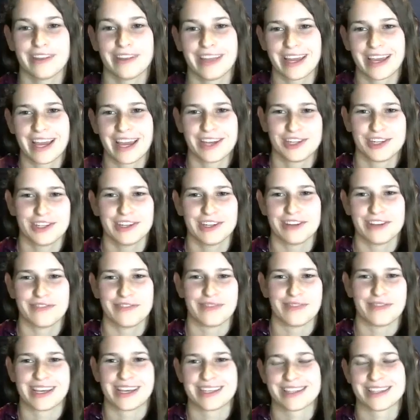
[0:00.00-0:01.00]
like I should have,
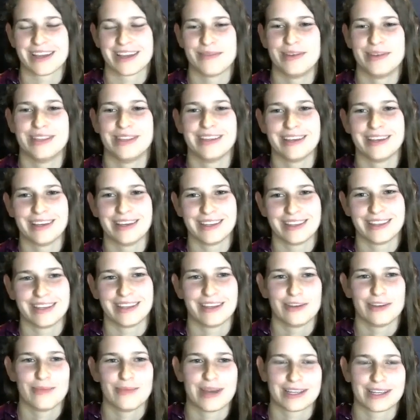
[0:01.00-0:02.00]
because I'm in the
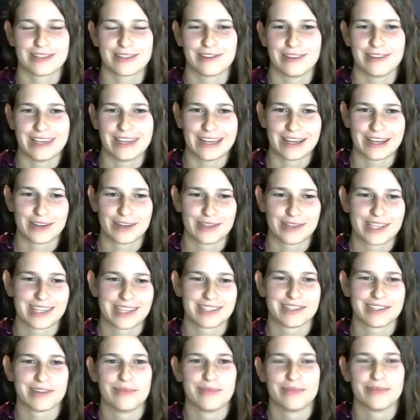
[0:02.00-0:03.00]
UMass Lowell
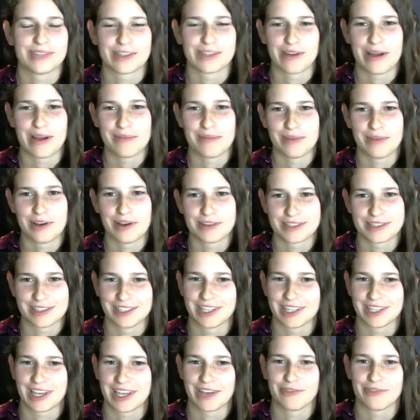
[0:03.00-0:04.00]
ecosystem. So I'm also
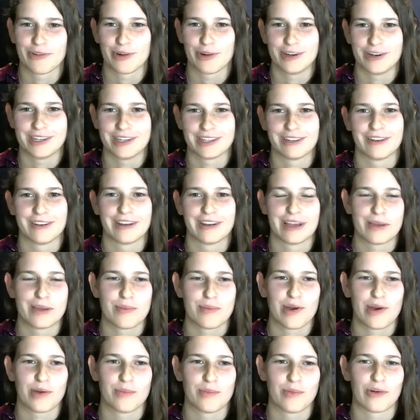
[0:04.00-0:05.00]
looking forward to learning
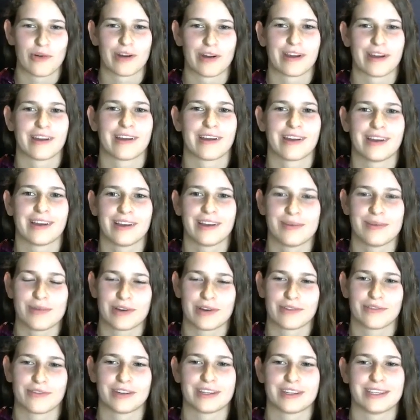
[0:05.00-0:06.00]
about more
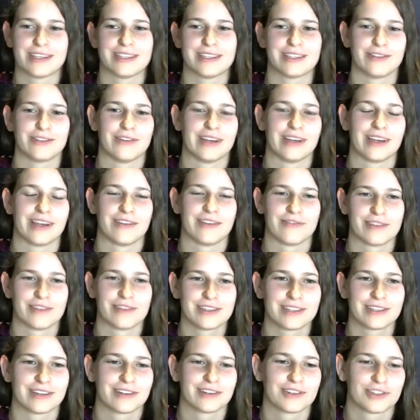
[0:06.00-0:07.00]
about what he's doing in
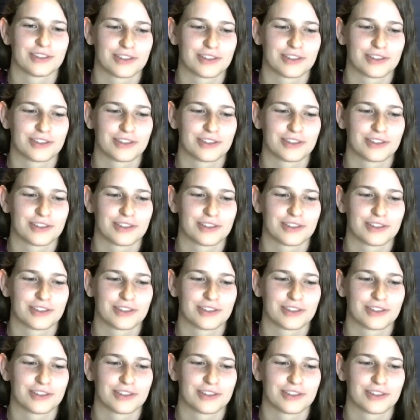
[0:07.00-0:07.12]
research.